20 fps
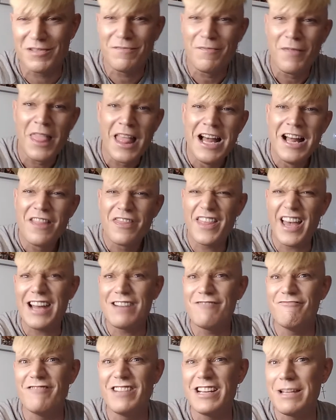And they
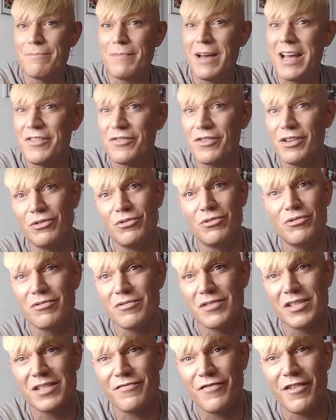hadn't really made the
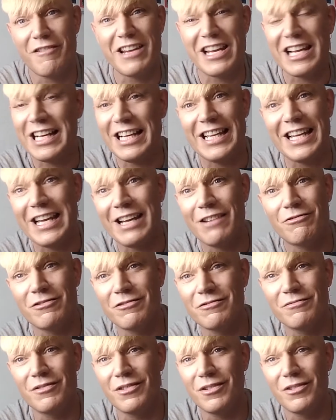laws very clear
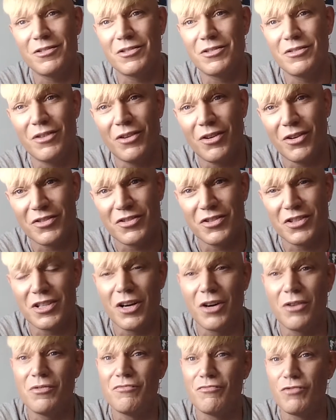on you
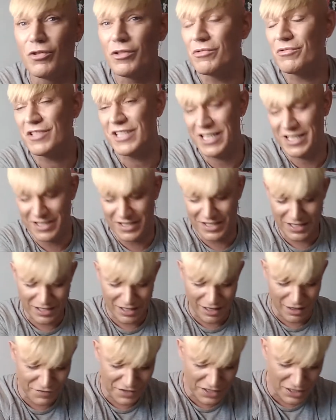know, royalties and
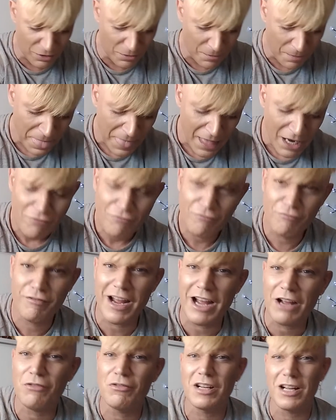stuff. So
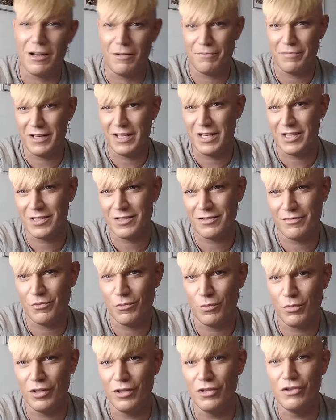record companies
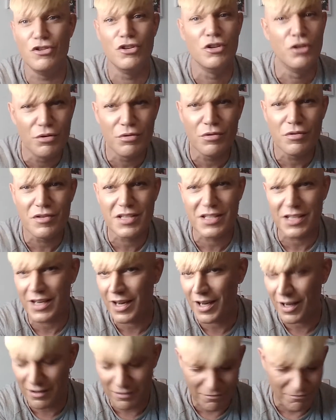were
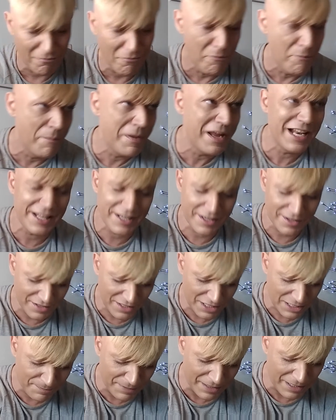losing
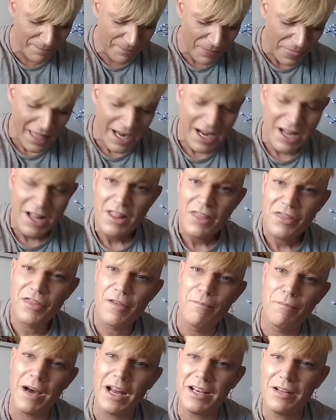millions. But
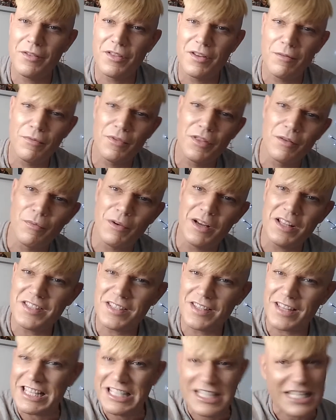the money, the ones
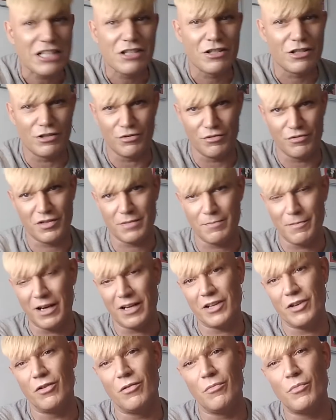that they didn't lose
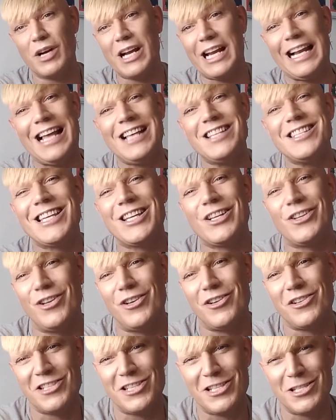money on were classic
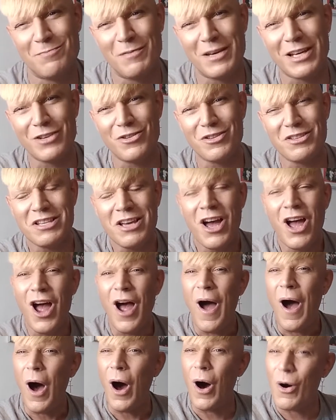artists, because
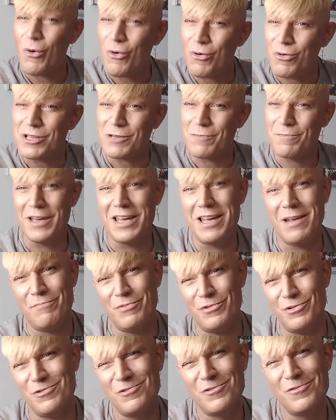older
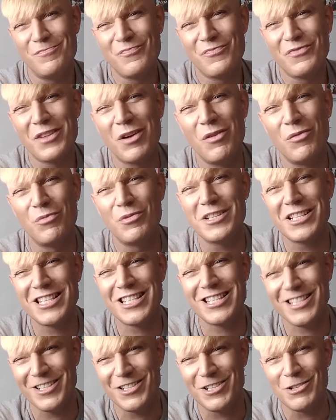people were
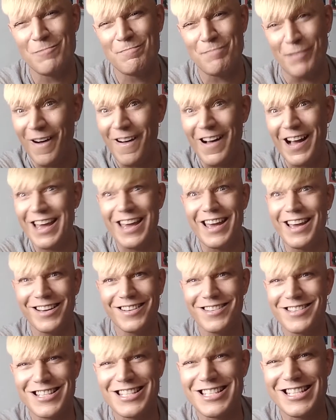still
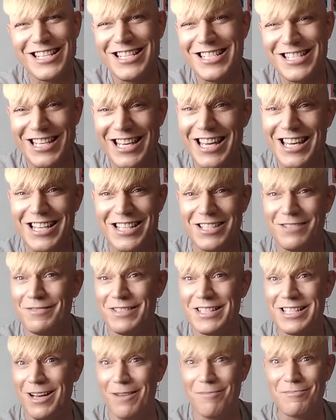buying CDs
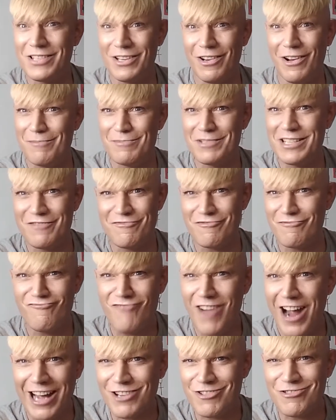and sometimes even
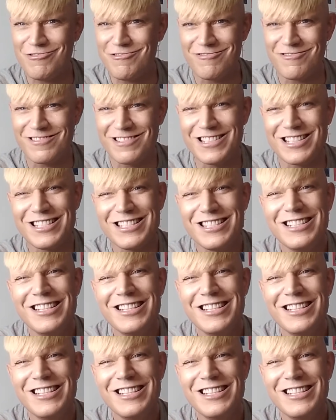records.